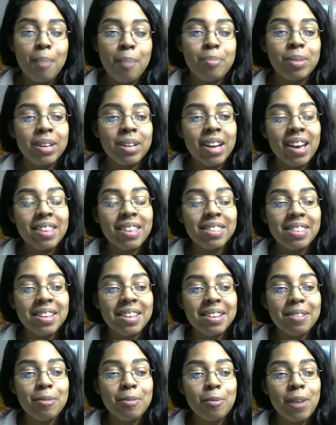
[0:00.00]
But I
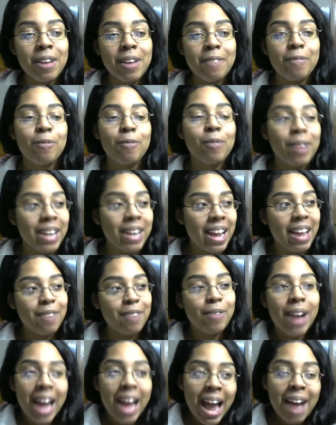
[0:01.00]
think
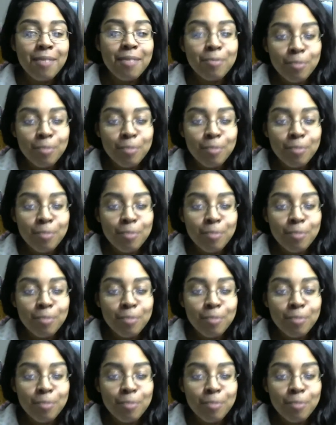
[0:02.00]
if I have